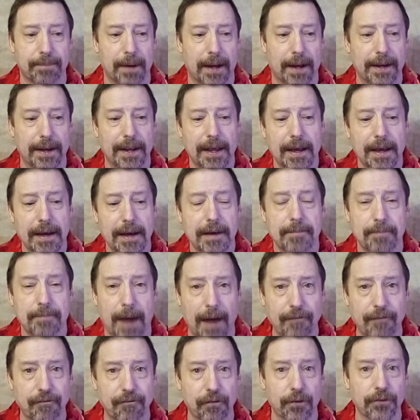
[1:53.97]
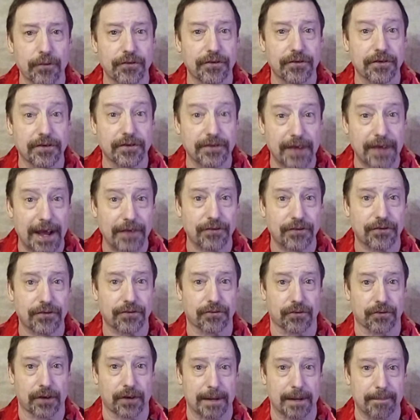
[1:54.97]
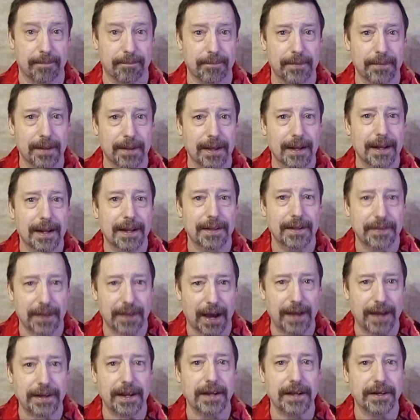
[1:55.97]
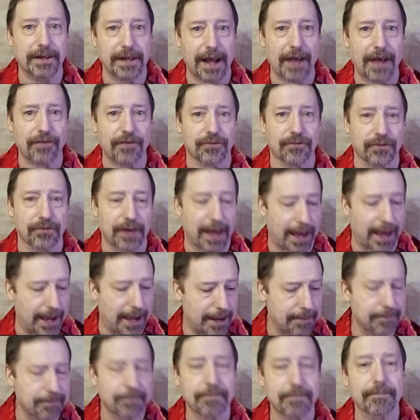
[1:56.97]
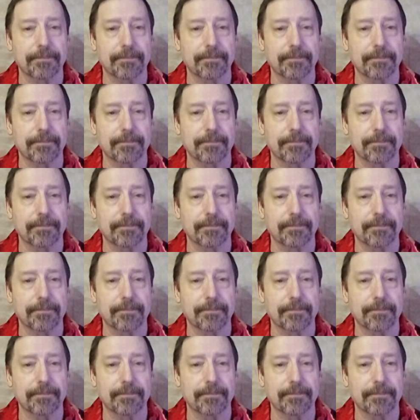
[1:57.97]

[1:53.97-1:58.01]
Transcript: But my first test stream that I did yesterday,